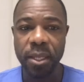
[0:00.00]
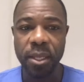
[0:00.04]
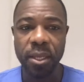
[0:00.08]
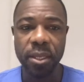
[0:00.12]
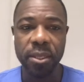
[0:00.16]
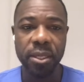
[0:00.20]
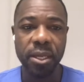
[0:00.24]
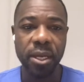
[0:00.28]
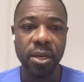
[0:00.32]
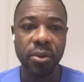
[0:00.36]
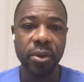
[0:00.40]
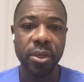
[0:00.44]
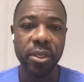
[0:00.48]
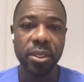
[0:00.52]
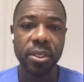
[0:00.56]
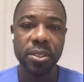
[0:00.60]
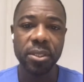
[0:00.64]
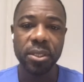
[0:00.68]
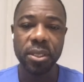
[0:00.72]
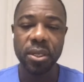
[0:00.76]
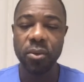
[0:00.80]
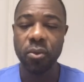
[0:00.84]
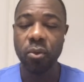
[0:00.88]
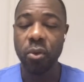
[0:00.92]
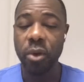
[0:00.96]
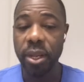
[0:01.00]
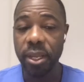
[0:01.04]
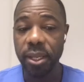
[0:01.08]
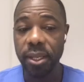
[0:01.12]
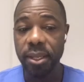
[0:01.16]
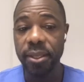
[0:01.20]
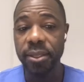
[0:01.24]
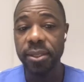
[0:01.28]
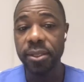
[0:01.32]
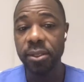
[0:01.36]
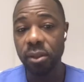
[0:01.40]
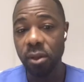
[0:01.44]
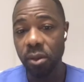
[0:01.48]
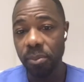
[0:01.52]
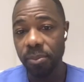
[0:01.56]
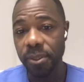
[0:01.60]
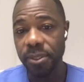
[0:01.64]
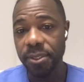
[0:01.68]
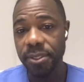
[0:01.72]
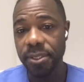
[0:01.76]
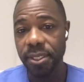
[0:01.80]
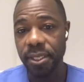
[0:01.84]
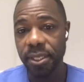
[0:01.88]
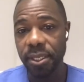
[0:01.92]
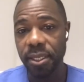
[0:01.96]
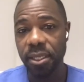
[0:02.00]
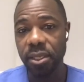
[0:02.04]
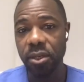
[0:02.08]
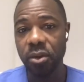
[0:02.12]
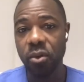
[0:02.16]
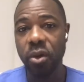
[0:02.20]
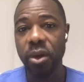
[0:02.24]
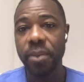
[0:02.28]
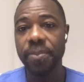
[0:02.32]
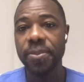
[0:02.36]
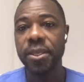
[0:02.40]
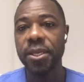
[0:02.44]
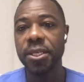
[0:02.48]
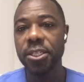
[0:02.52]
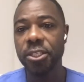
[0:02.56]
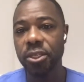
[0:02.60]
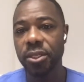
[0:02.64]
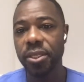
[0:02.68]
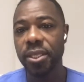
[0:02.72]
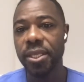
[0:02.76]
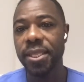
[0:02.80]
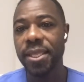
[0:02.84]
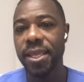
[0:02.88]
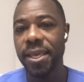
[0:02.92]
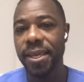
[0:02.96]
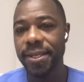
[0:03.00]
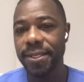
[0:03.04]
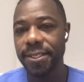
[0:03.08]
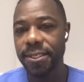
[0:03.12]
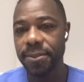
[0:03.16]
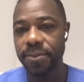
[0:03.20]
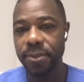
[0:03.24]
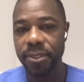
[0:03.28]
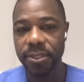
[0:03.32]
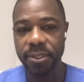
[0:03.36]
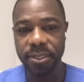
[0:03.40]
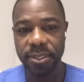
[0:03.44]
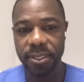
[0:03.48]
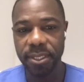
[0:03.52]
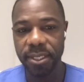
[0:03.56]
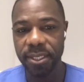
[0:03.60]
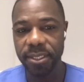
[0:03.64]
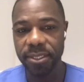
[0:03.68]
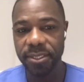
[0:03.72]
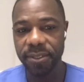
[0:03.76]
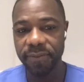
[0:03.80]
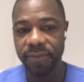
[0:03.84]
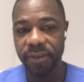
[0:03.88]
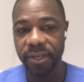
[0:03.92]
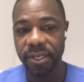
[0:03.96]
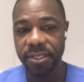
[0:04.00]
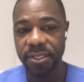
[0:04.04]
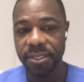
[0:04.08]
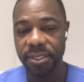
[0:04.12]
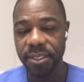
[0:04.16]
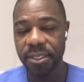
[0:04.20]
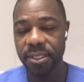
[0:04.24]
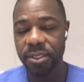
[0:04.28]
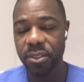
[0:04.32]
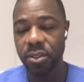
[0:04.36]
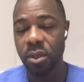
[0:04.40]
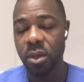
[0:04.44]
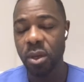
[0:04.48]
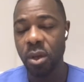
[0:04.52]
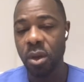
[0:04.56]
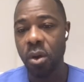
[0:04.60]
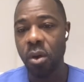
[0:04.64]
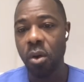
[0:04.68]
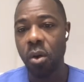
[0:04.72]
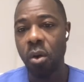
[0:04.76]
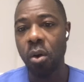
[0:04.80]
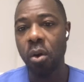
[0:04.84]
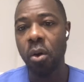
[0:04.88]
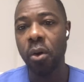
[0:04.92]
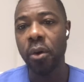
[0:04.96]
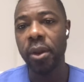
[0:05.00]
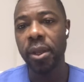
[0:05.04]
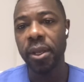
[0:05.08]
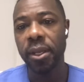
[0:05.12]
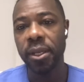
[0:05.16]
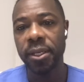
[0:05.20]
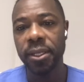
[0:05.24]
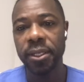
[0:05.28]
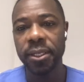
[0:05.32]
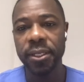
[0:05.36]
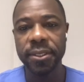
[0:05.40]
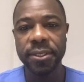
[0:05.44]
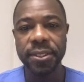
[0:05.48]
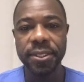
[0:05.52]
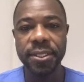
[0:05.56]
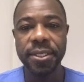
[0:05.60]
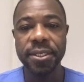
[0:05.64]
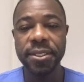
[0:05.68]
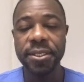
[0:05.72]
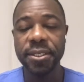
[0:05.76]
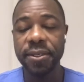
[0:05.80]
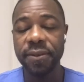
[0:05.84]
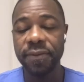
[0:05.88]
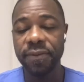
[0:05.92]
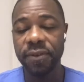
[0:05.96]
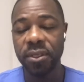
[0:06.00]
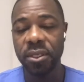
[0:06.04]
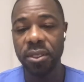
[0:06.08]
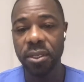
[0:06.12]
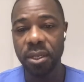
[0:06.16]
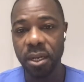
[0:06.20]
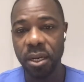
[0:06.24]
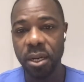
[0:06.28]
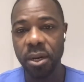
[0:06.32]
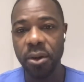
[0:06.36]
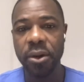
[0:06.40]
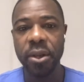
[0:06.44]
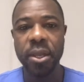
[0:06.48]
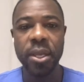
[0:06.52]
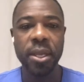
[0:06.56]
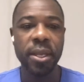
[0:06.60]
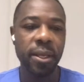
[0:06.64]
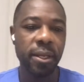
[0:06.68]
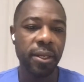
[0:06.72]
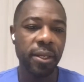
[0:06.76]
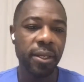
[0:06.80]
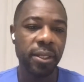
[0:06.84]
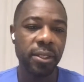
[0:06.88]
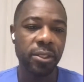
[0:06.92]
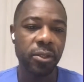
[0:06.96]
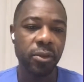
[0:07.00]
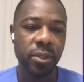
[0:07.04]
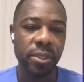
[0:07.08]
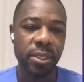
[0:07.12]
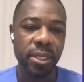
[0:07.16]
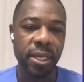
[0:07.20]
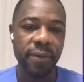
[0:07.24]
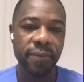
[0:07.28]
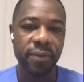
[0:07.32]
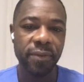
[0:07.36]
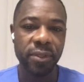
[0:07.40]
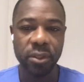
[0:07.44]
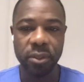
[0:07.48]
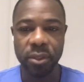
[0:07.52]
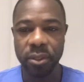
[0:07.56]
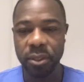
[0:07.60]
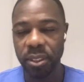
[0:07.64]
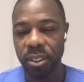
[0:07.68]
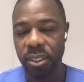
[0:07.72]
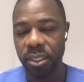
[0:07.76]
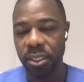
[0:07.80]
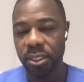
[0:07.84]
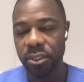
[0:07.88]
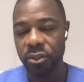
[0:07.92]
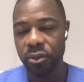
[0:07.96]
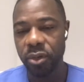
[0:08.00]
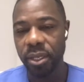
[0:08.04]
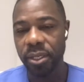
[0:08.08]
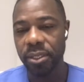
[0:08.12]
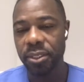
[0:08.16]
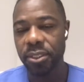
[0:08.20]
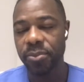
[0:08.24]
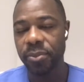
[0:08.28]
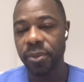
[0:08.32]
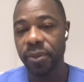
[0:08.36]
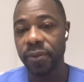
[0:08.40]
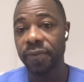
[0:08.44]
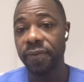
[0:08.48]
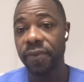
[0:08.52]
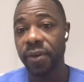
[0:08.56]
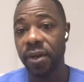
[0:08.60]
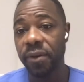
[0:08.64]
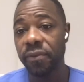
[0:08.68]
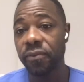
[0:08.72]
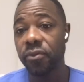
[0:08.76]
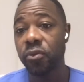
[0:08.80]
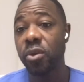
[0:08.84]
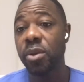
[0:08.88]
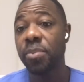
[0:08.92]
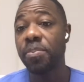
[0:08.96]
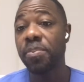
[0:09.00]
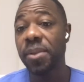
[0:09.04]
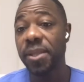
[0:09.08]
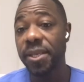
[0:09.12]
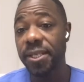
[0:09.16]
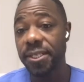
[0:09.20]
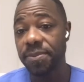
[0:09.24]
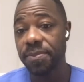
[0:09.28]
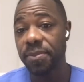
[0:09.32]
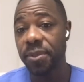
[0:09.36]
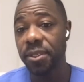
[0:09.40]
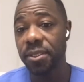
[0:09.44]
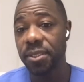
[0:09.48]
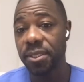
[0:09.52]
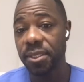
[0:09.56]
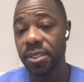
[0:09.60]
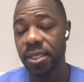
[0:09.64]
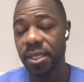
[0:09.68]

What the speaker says: direct ring annuloplasty, coaptation enhancement devices, or TTVR, transcatheter tricuspid valve replacement